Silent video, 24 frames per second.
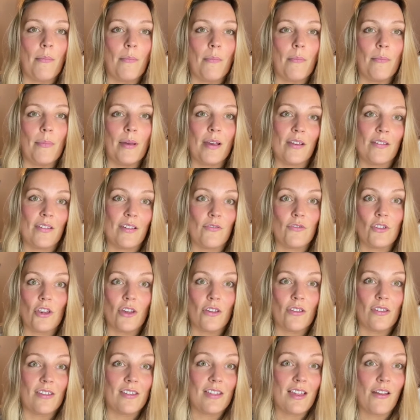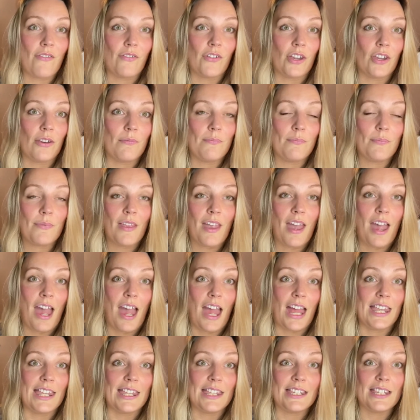because I've chosen 7
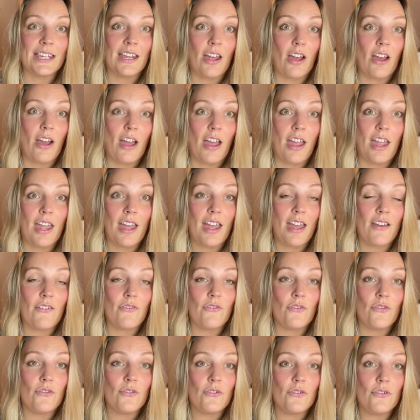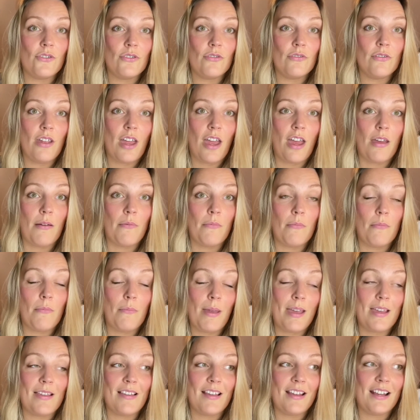and I have
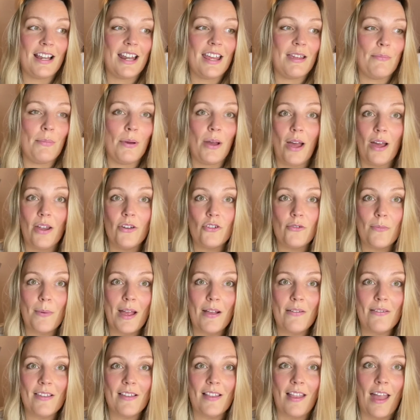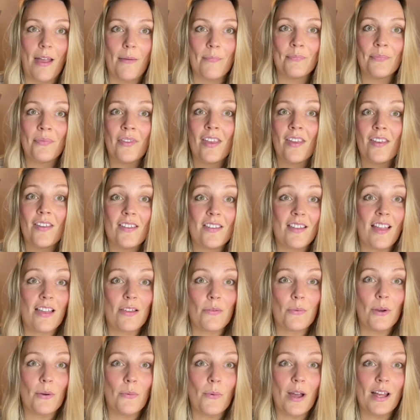basically put £100 in there. So that's
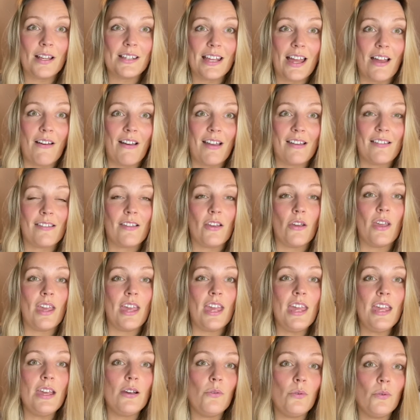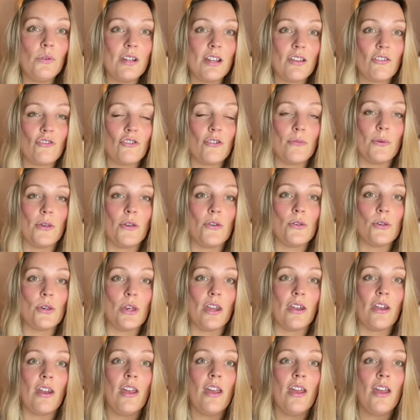what it worked out as. So equal
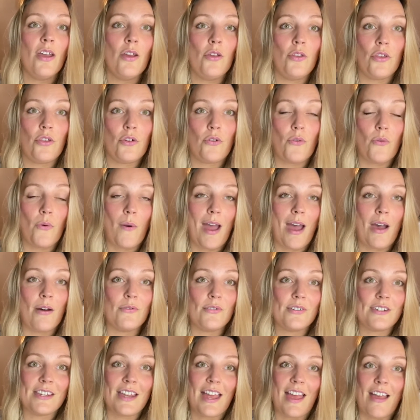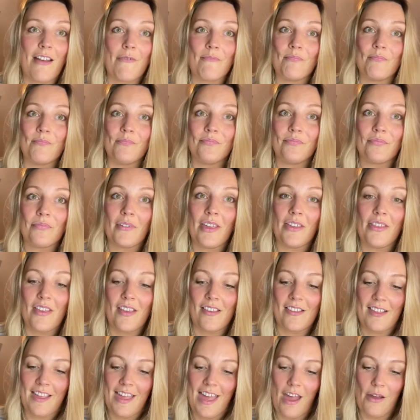distribution throughout
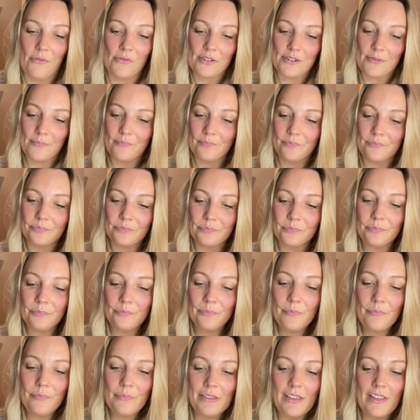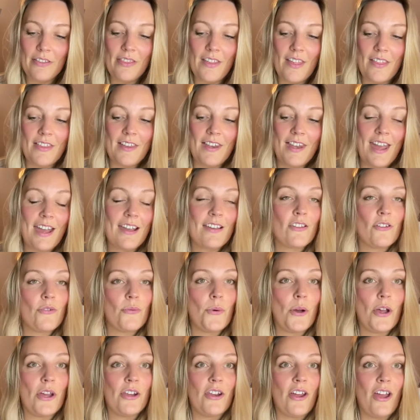this account. Then the next
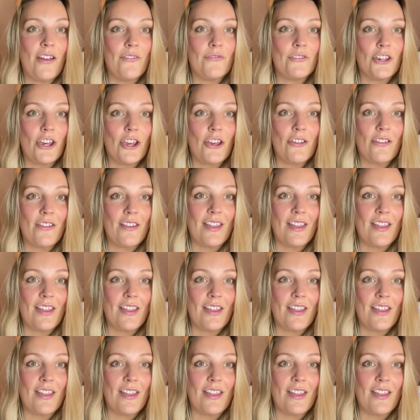one I've chosen